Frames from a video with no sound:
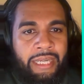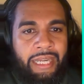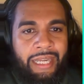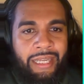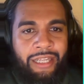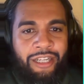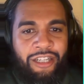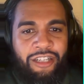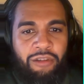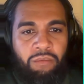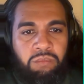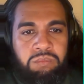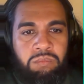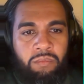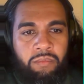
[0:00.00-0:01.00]
And
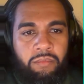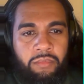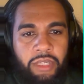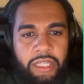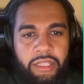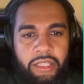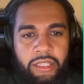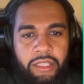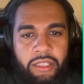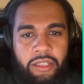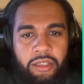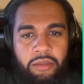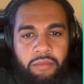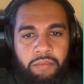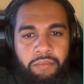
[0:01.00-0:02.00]
in
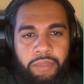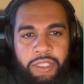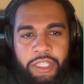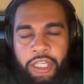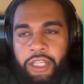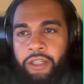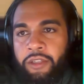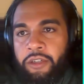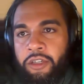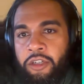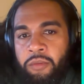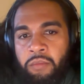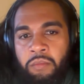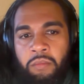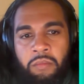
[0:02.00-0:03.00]
this
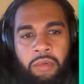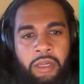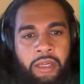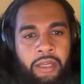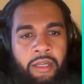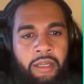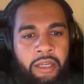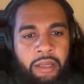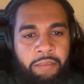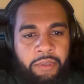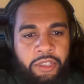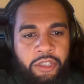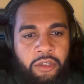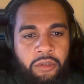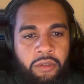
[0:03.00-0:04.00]
particular
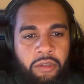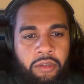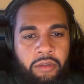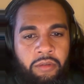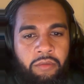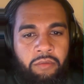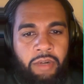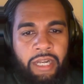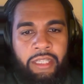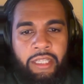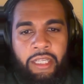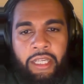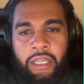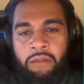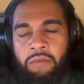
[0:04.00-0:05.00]
episode,
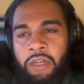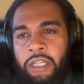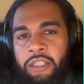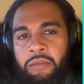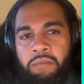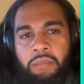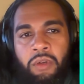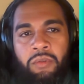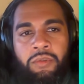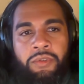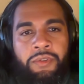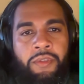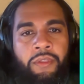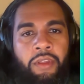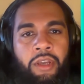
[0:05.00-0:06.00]
Riley and Ras
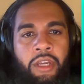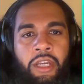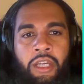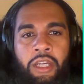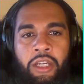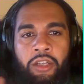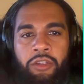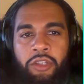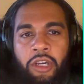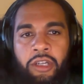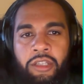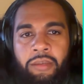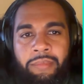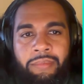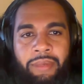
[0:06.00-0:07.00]
both
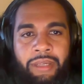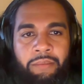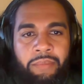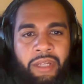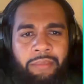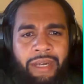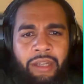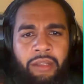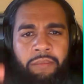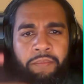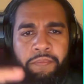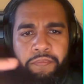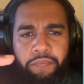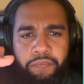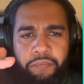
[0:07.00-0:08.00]
talked a bit about
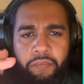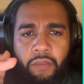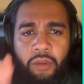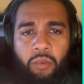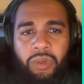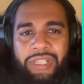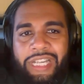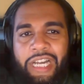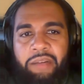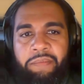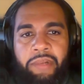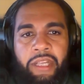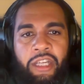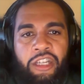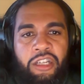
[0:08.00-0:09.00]
what's
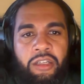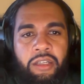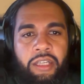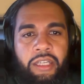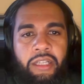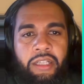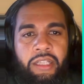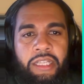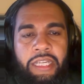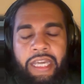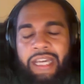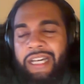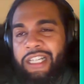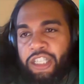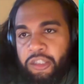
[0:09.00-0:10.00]
happening in
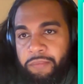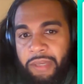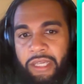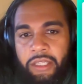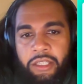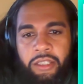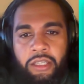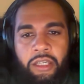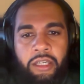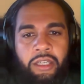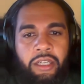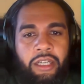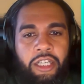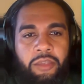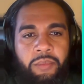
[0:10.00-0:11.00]
the AI space,
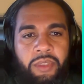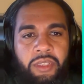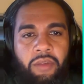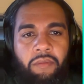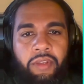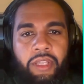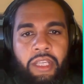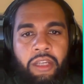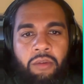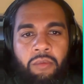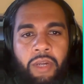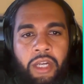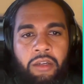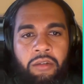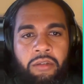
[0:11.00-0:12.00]
specifically
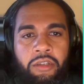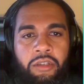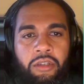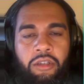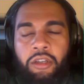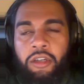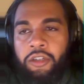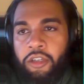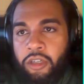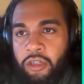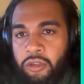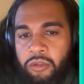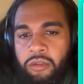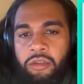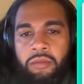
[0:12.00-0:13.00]
around Claude
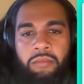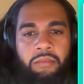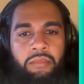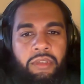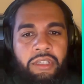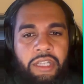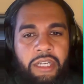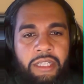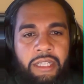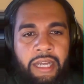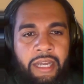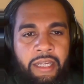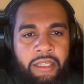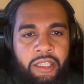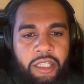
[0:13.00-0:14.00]
Code,
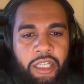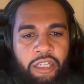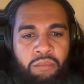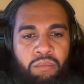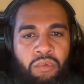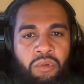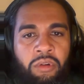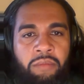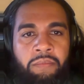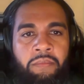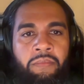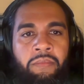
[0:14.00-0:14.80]
CLIs, and more.